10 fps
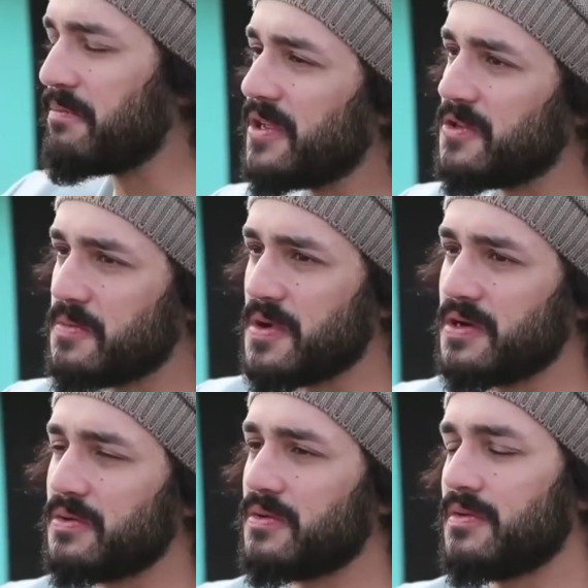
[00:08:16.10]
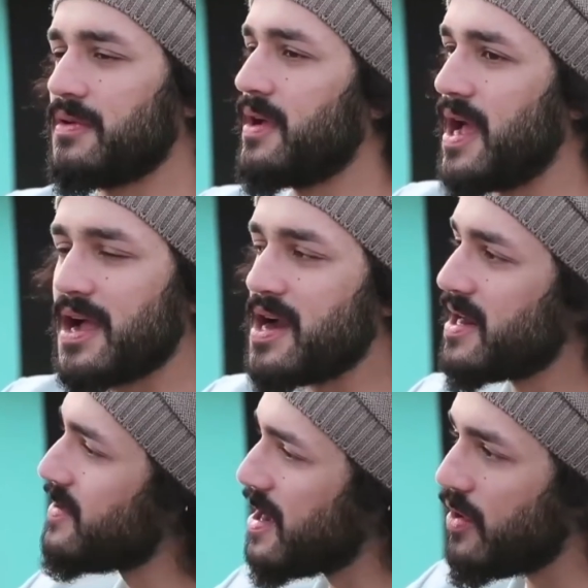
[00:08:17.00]
Family to paatu,
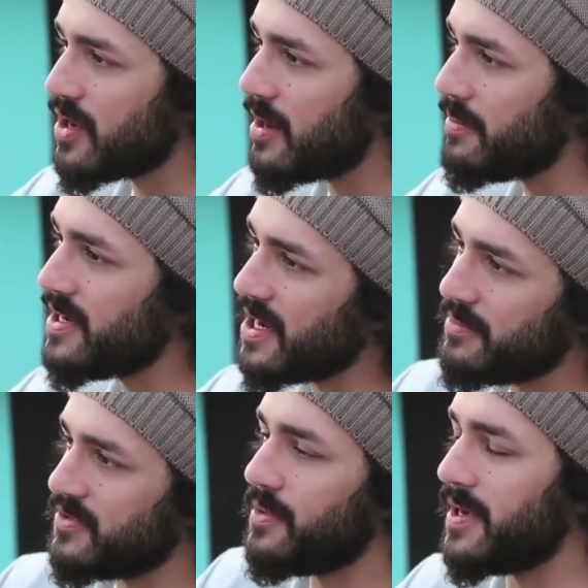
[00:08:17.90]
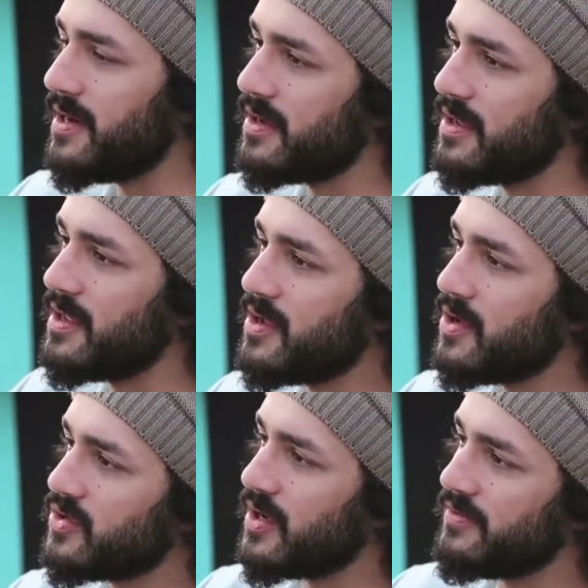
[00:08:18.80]
I can't even count how many times we went.
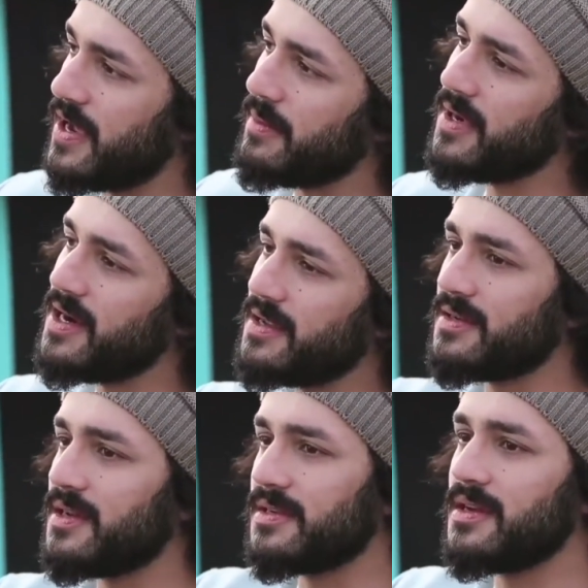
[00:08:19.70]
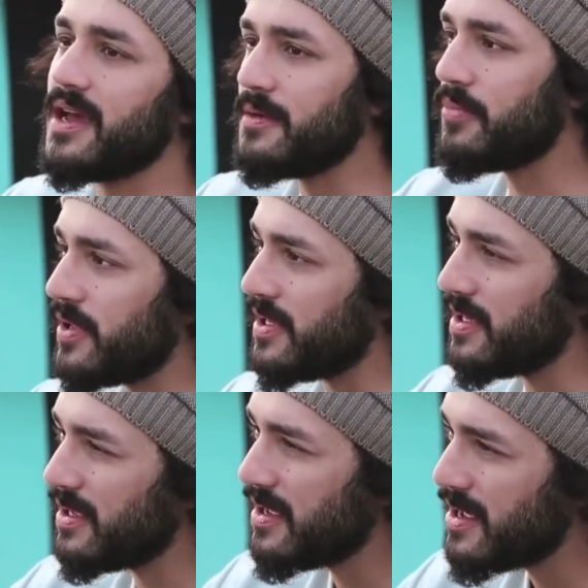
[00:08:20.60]
So the family destination la
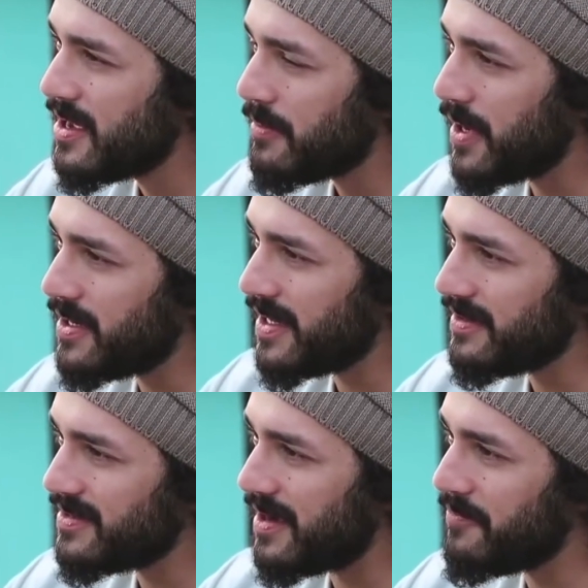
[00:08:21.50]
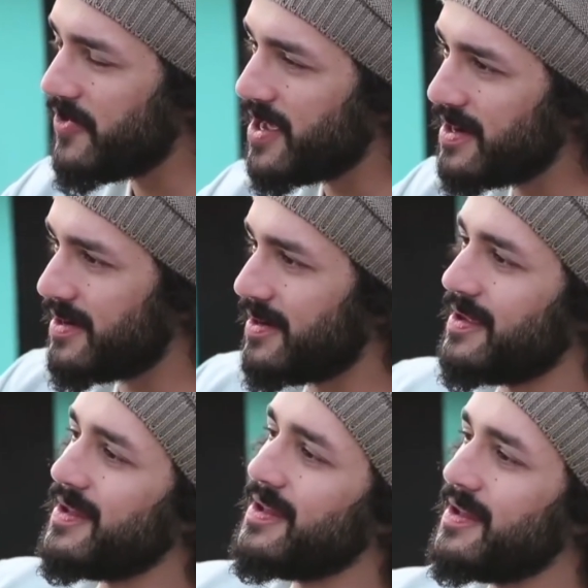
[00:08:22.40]
ayipoyindi. But then somewhere
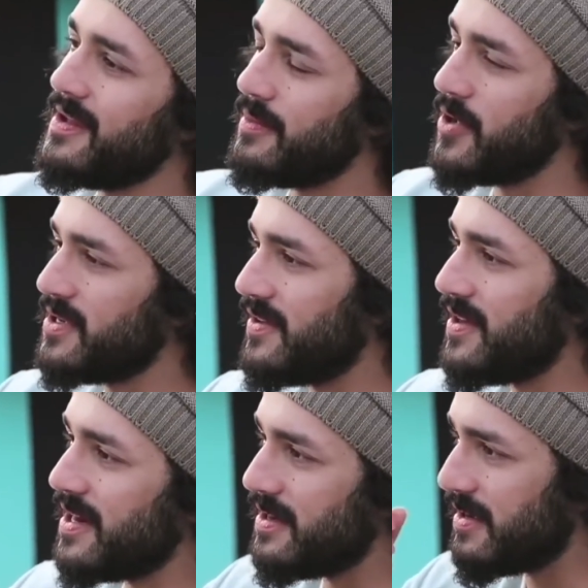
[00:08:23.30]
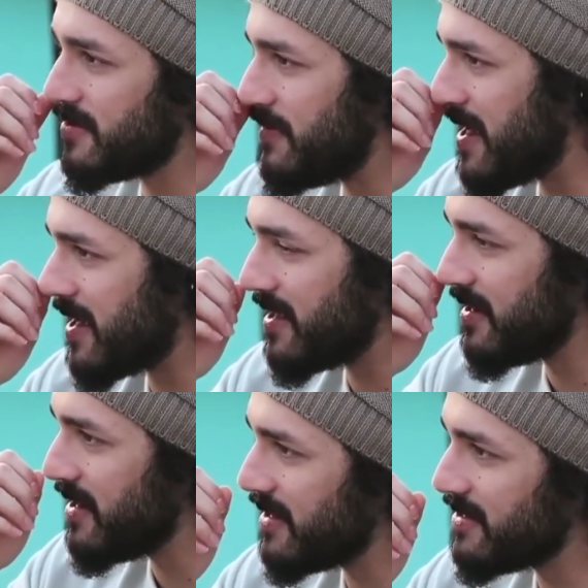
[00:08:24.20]
about 7-8 years back,
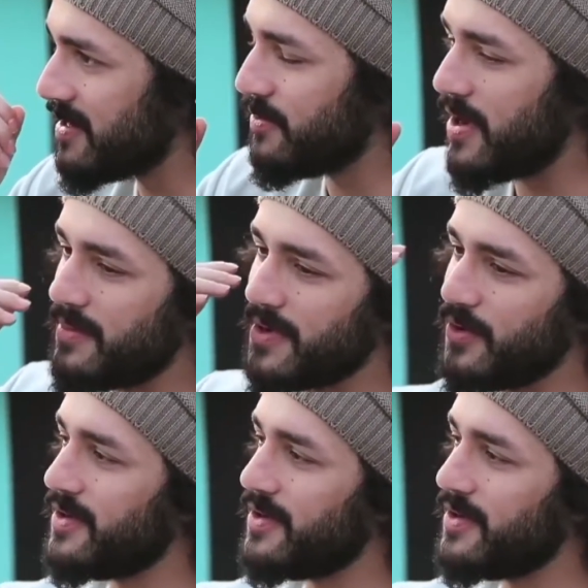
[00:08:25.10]
I realized that why am